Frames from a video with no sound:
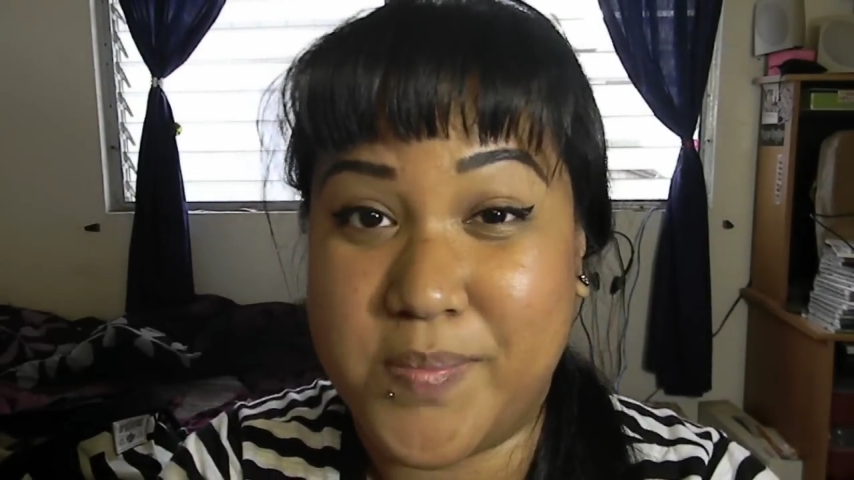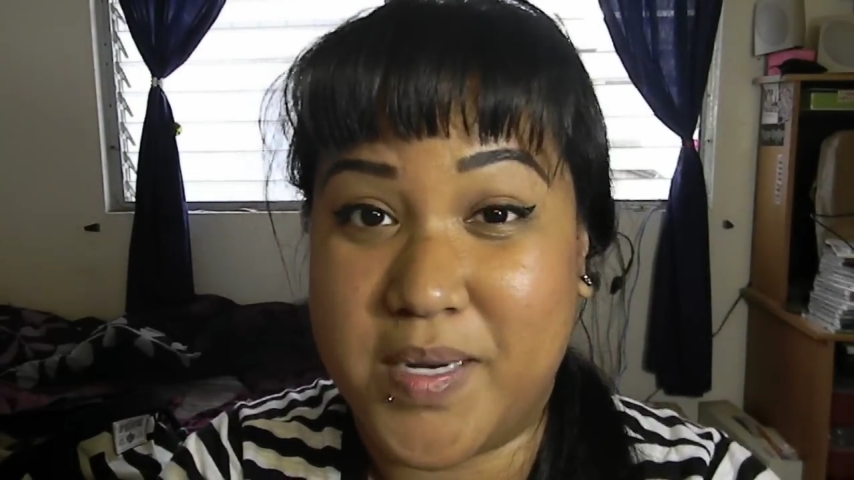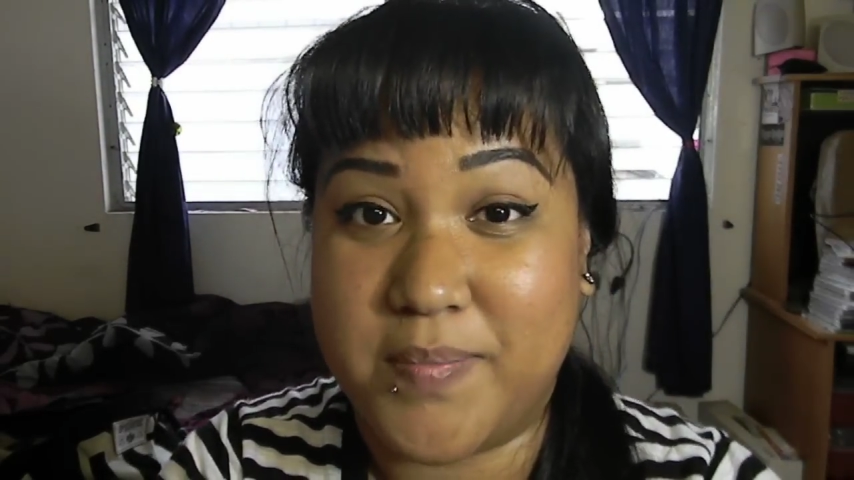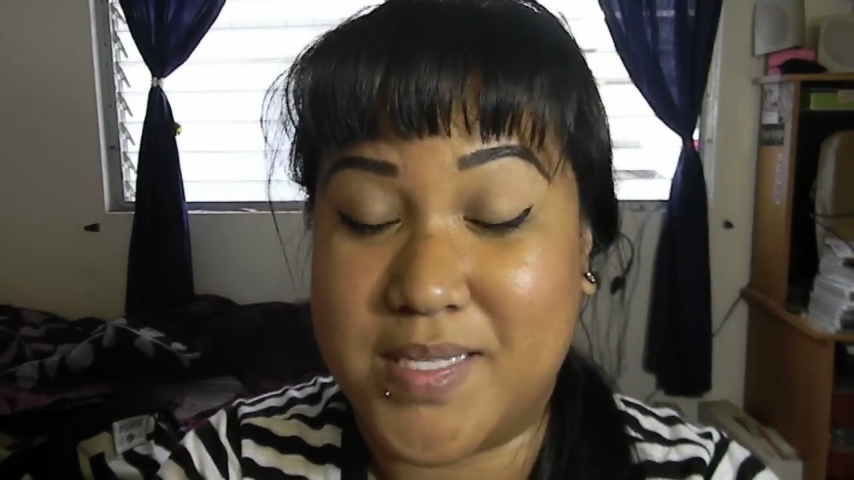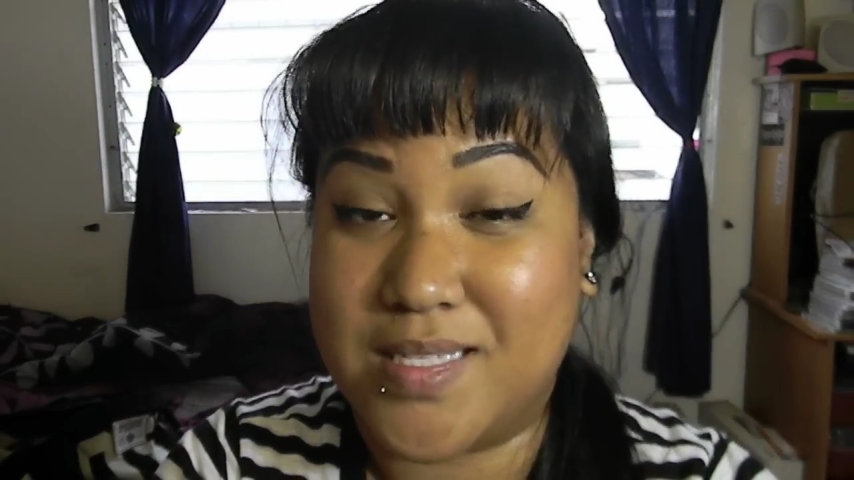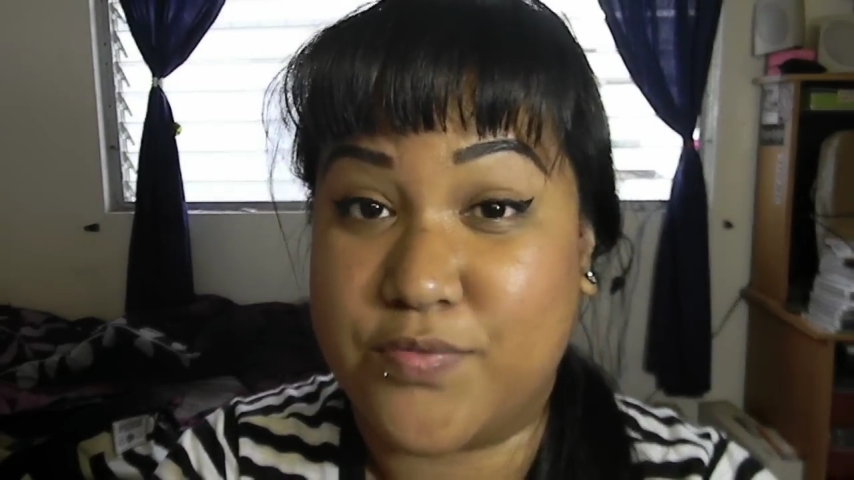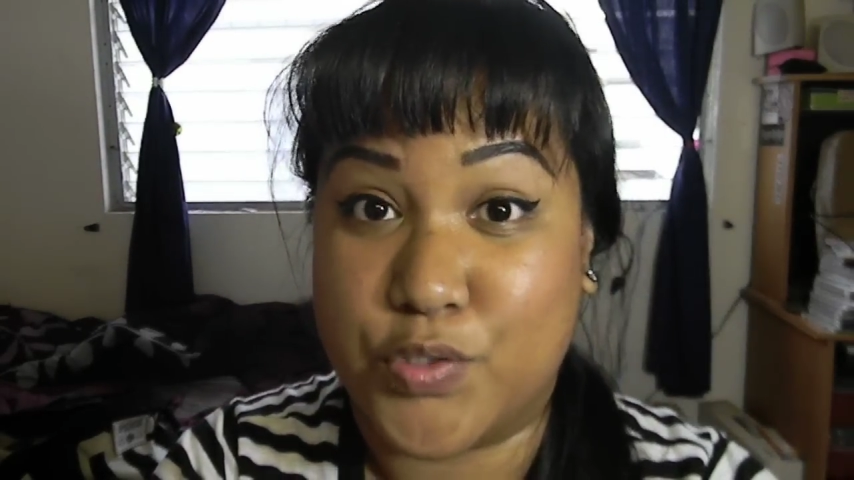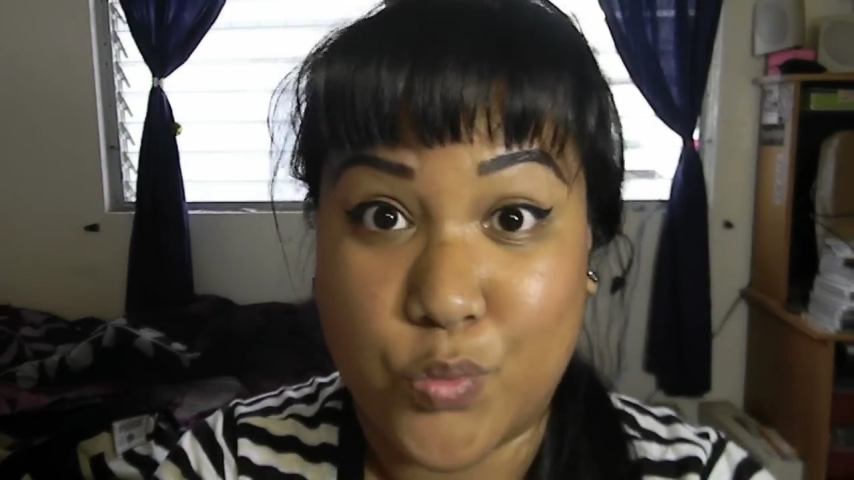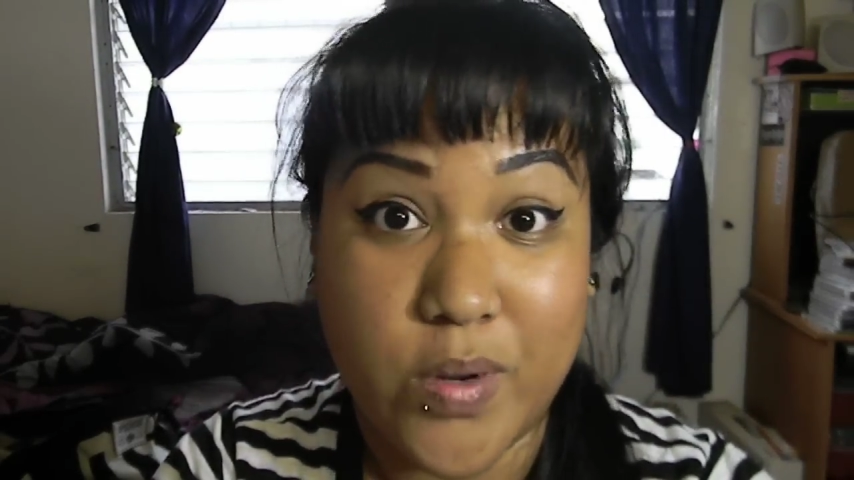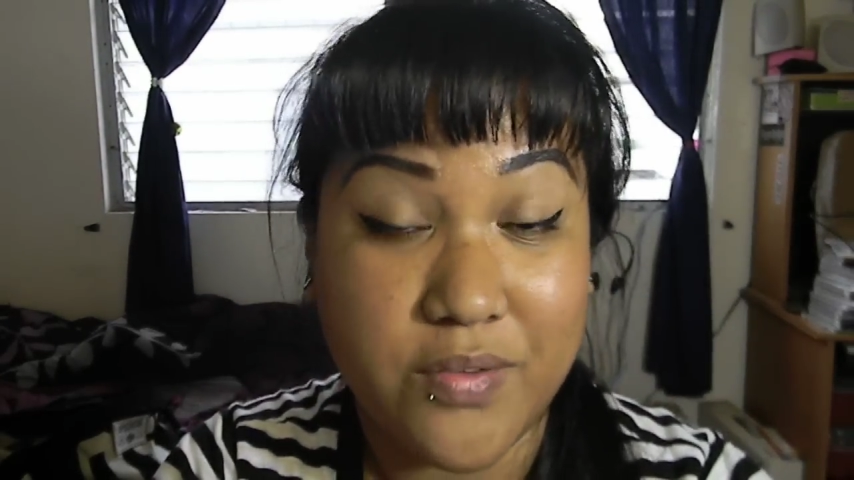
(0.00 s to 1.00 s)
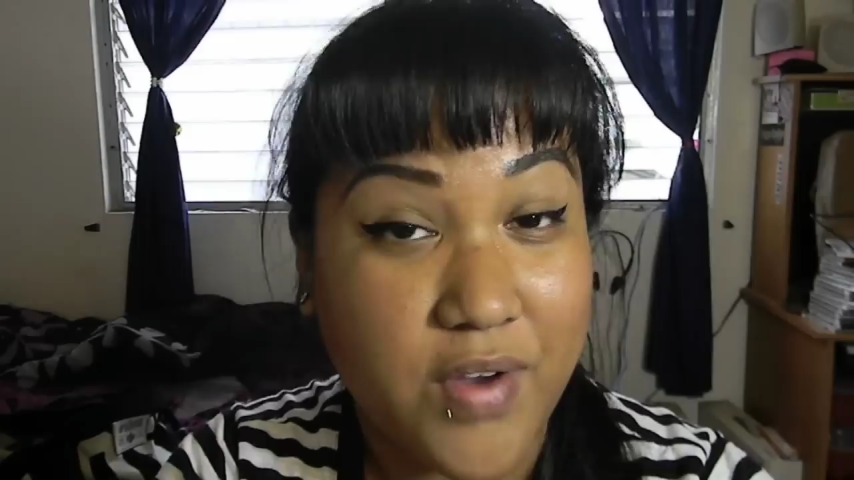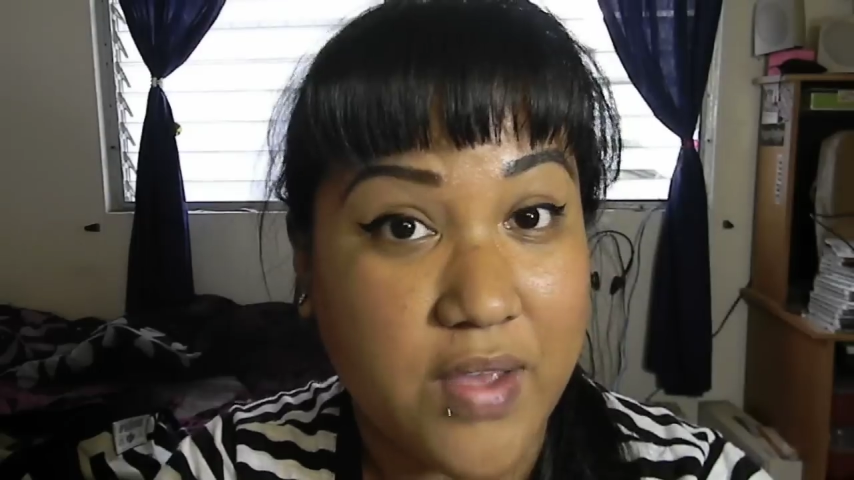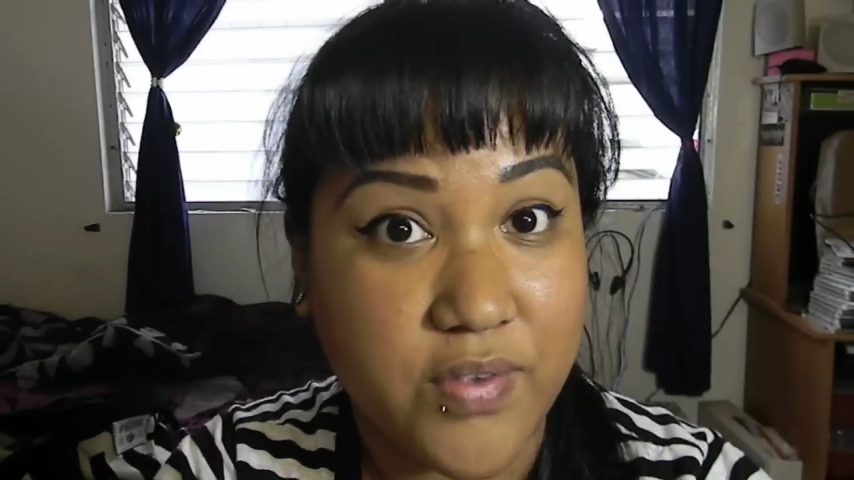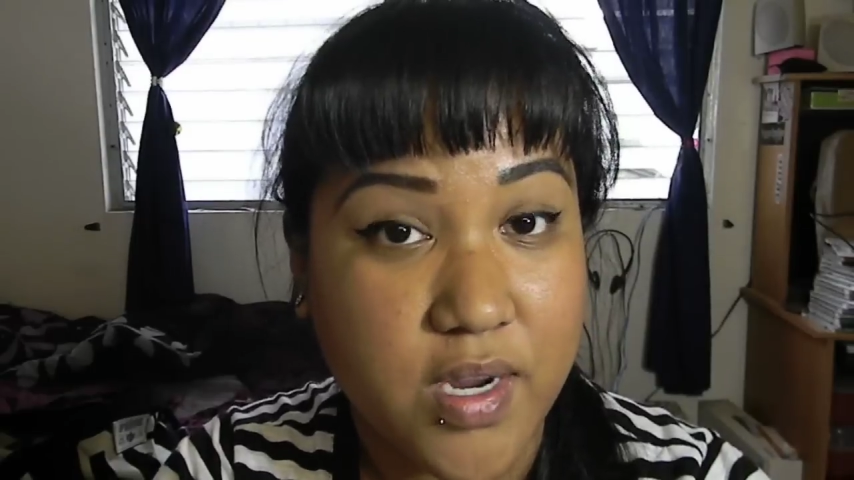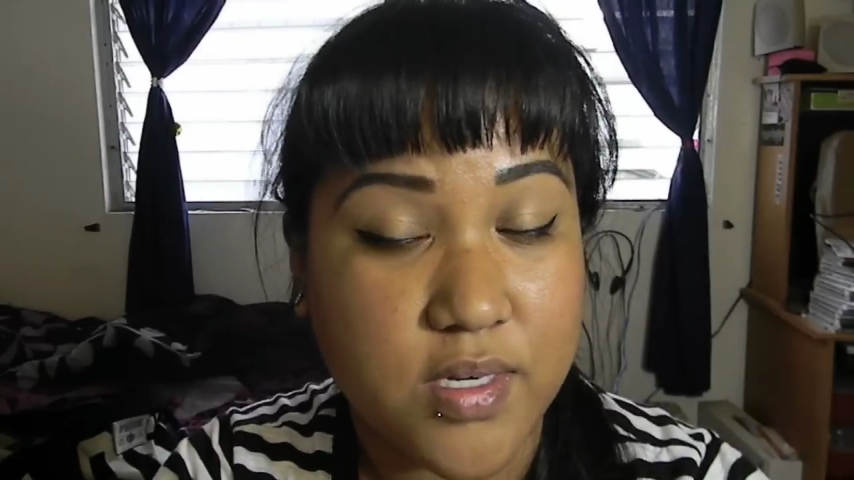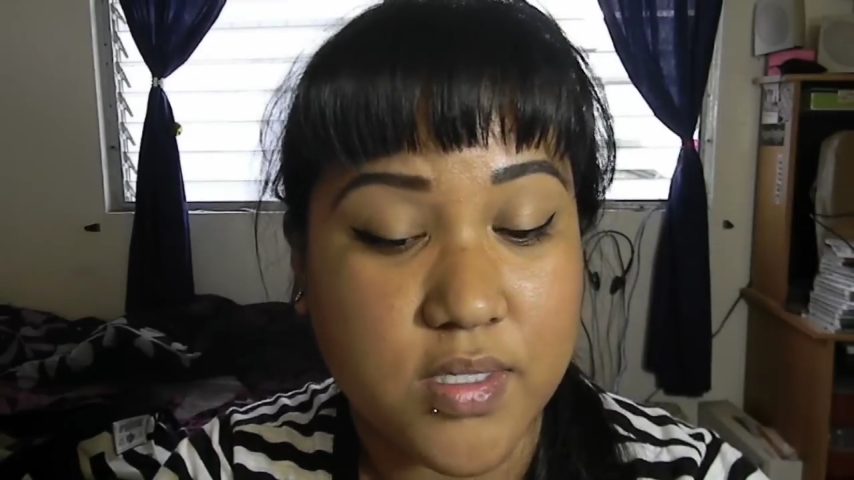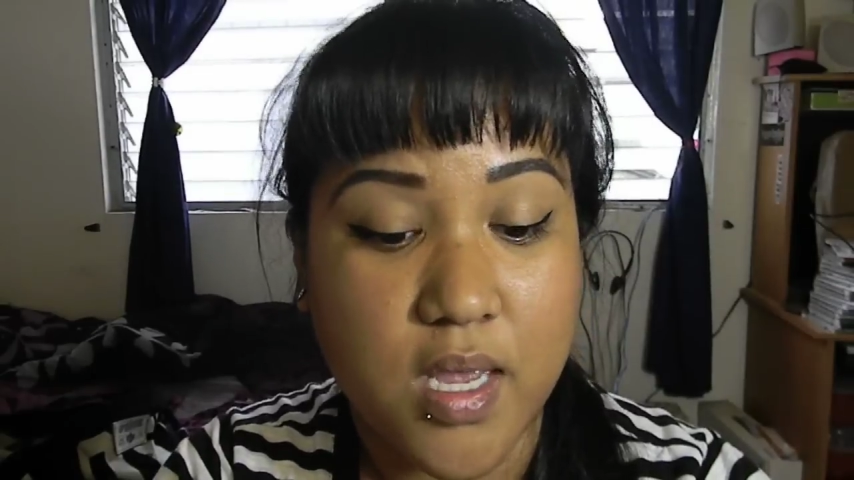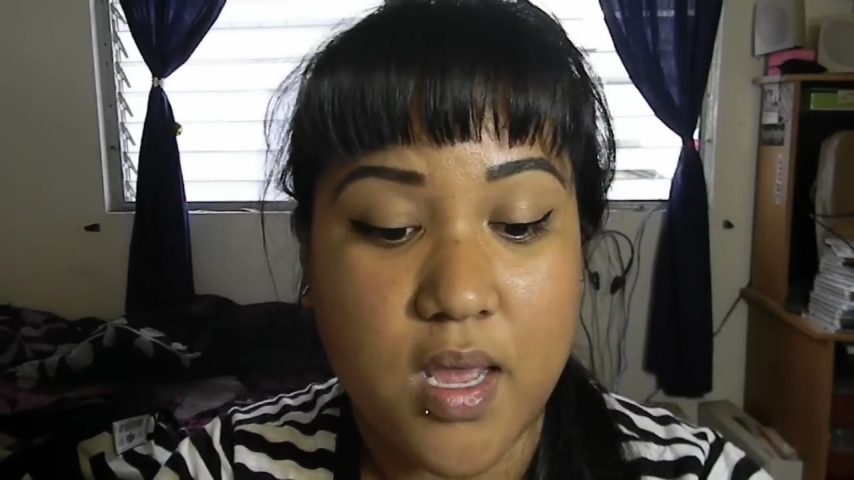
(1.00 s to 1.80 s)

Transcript: been in business for 25 years.